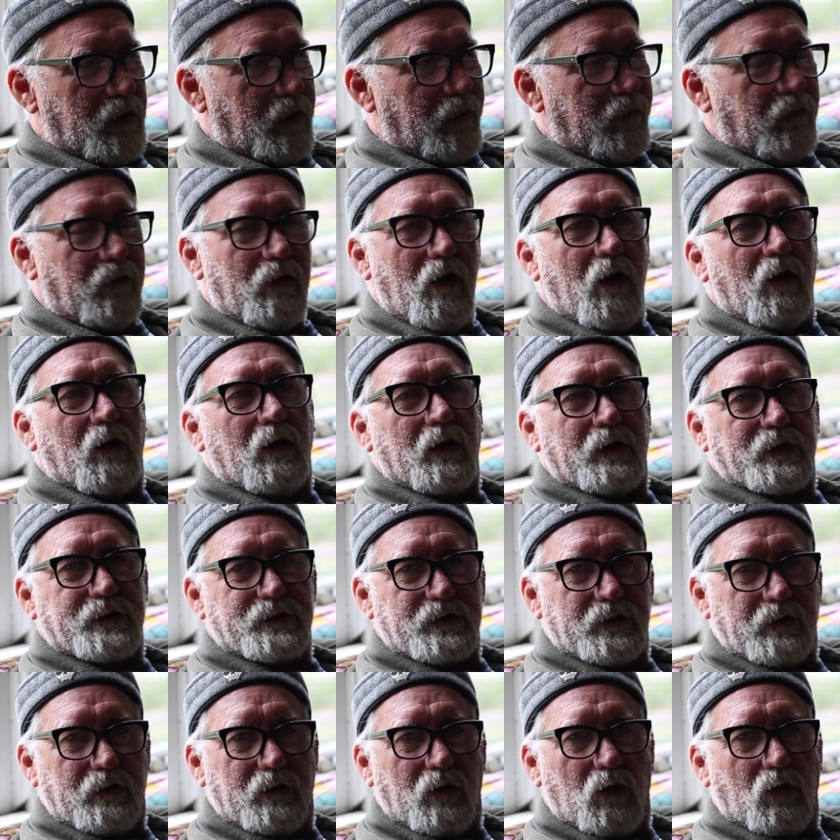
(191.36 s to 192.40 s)
either not
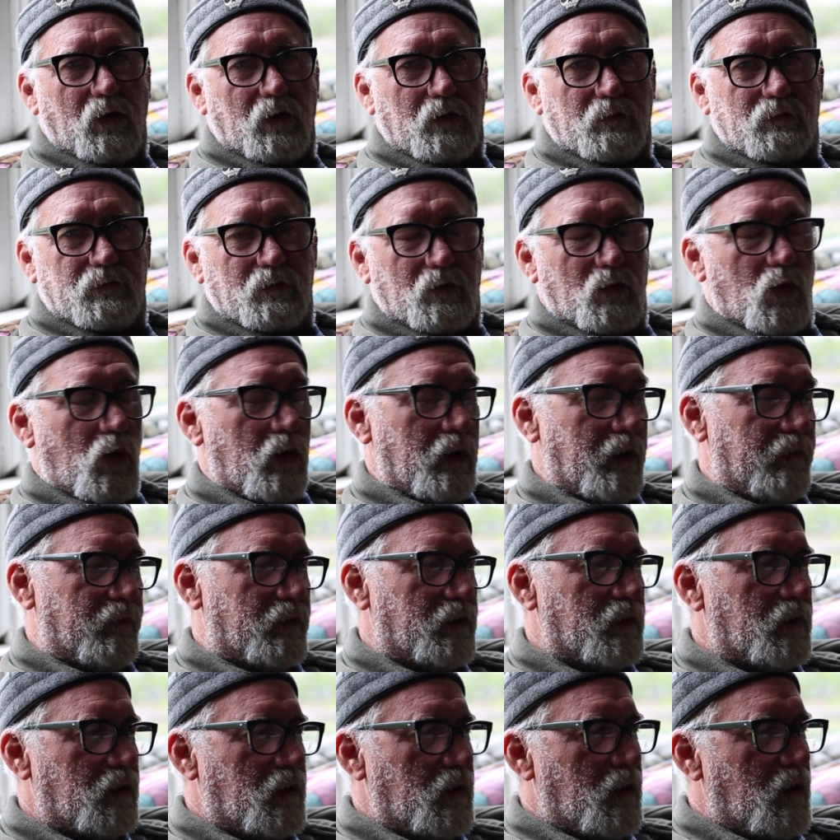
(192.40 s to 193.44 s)
listening or
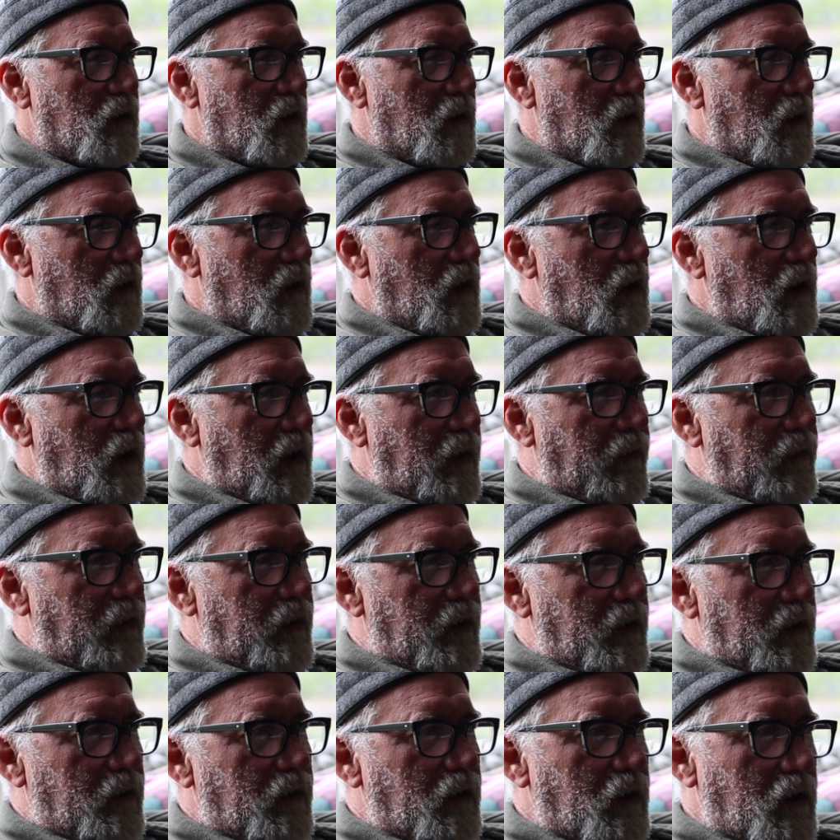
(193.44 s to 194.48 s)
whatever. And
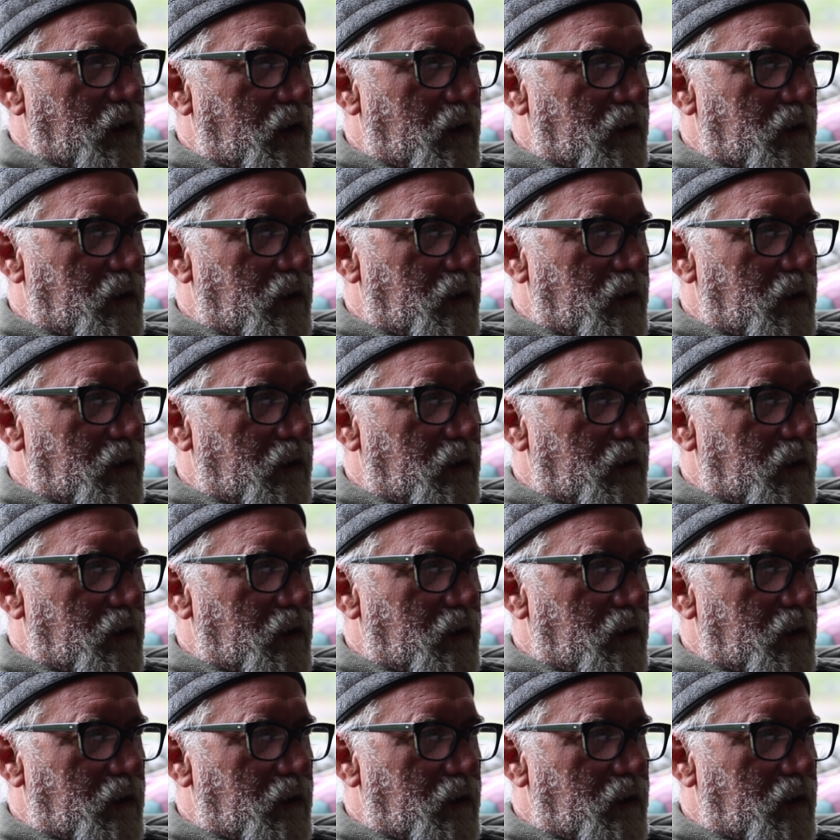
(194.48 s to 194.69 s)
then